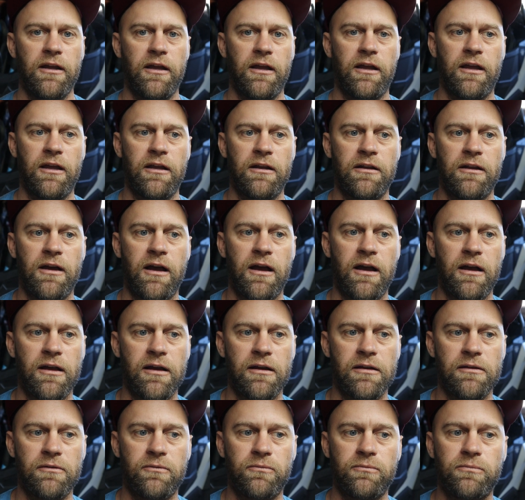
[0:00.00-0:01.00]
And
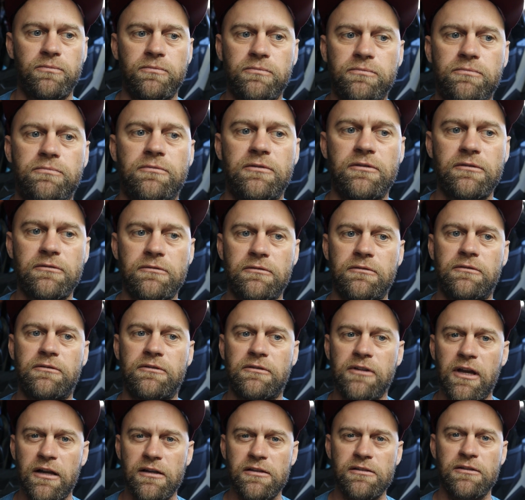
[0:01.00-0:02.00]

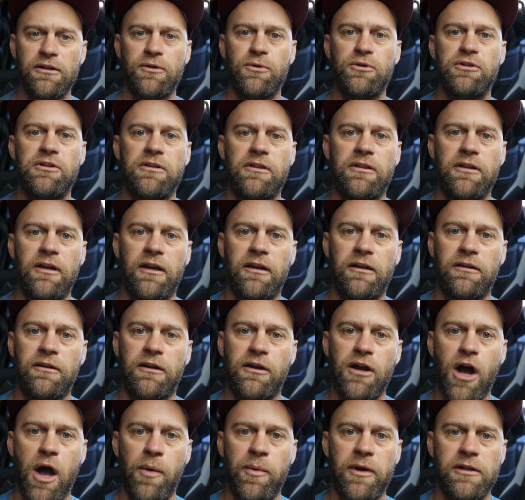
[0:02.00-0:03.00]
let us know what you think in
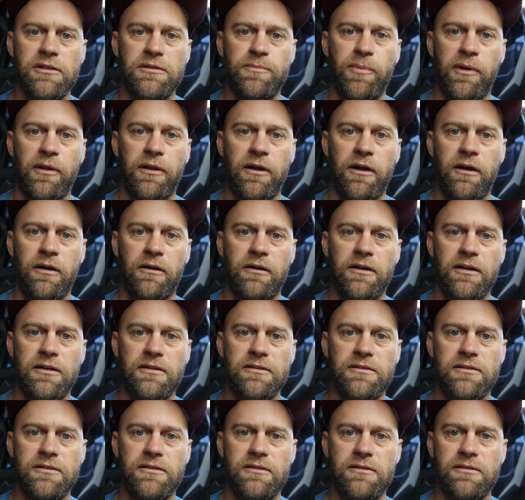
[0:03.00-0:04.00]
the comments below,
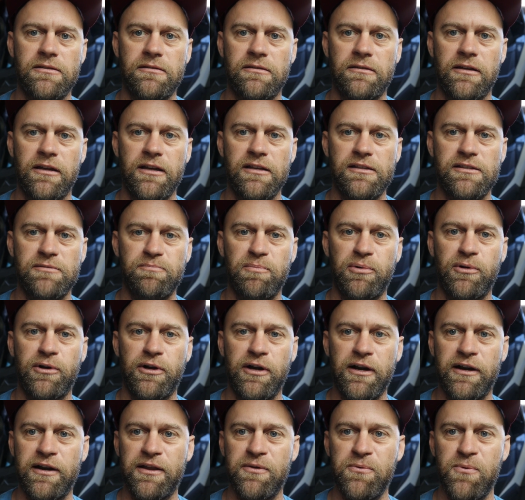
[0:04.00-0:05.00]
because it's
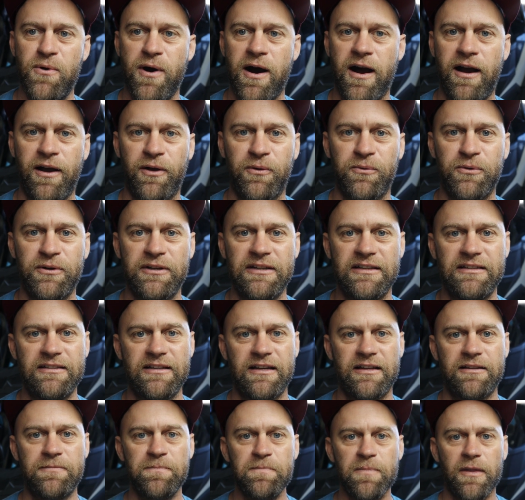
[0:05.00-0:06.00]
pretty wild what he
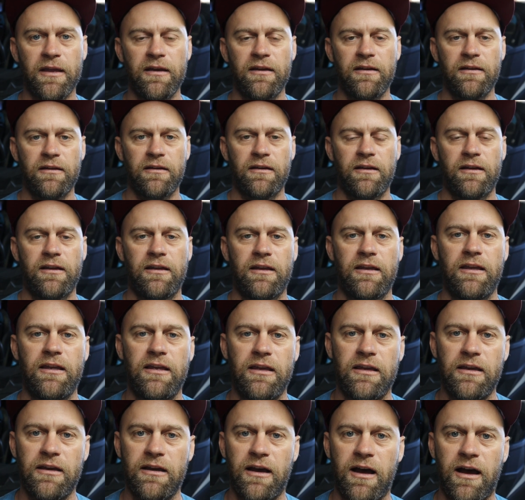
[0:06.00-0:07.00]
did.
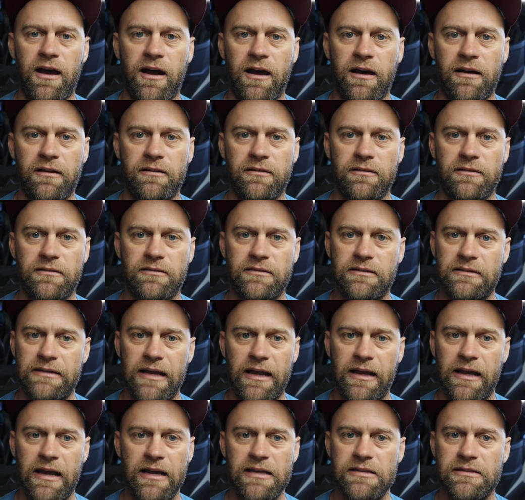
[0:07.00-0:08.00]
That
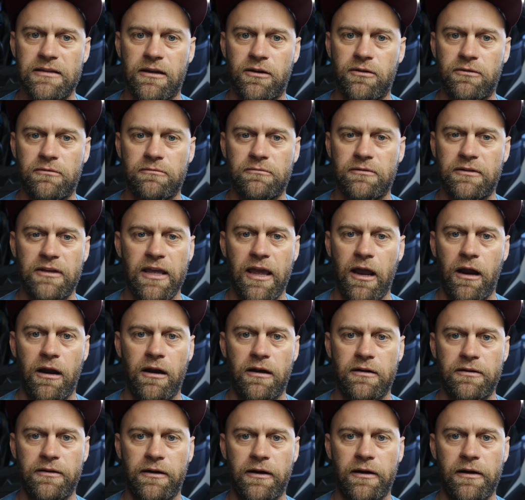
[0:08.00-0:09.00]
guy's a
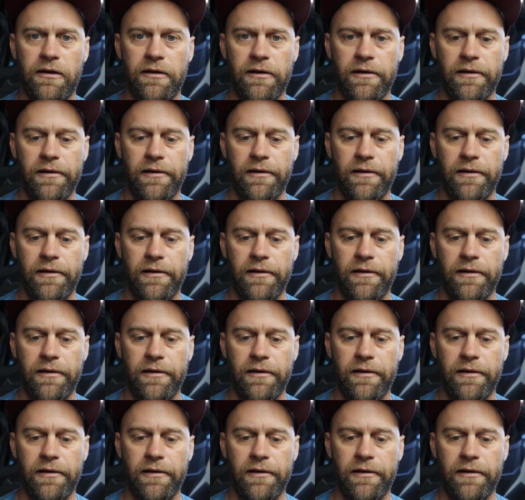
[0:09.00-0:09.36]
character.